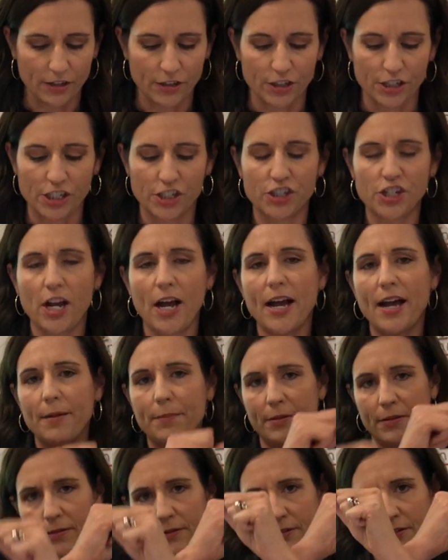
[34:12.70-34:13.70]
Good job.
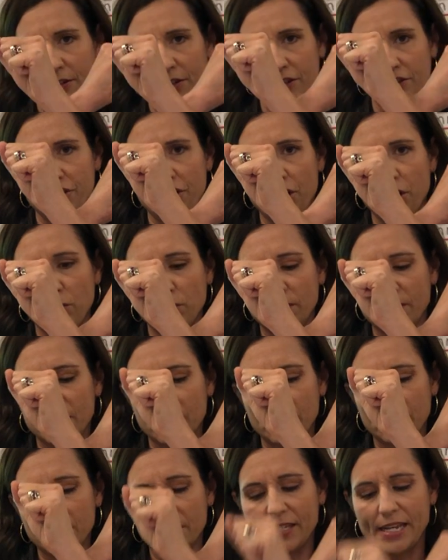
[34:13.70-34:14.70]
No
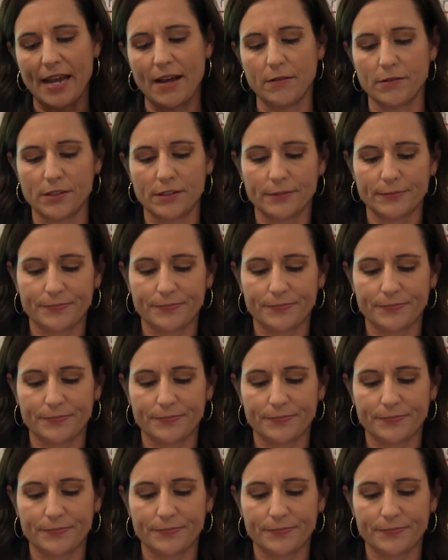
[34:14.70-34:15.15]
Z sound.